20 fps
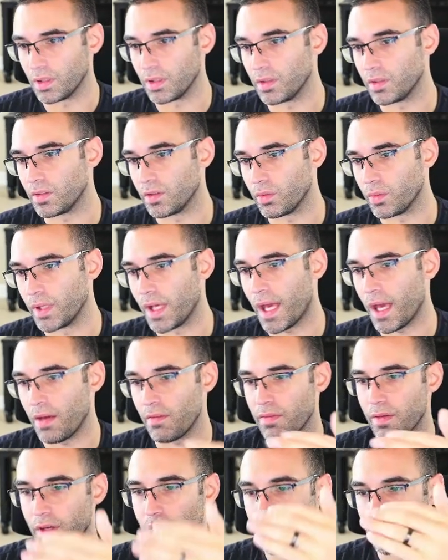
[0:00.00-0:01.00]
So we
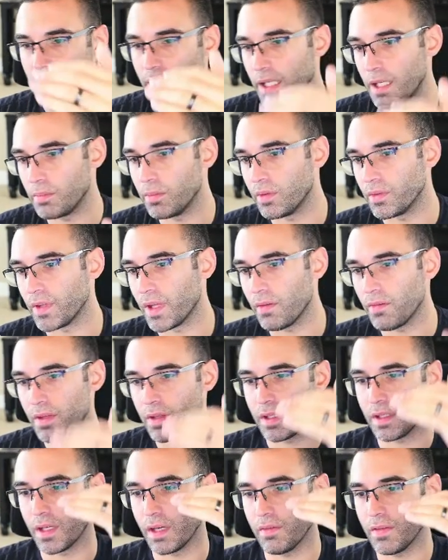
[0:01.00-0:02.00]
have labels,
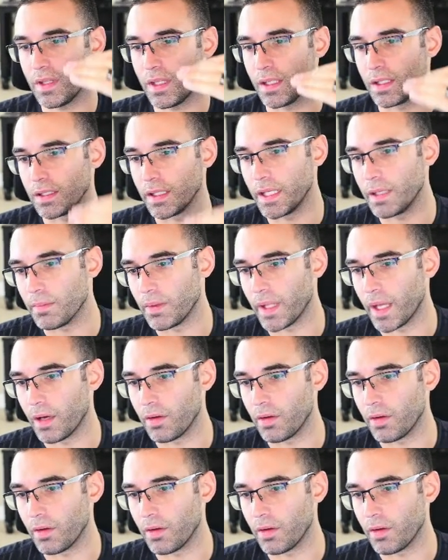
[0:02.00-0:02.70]
everything labeled out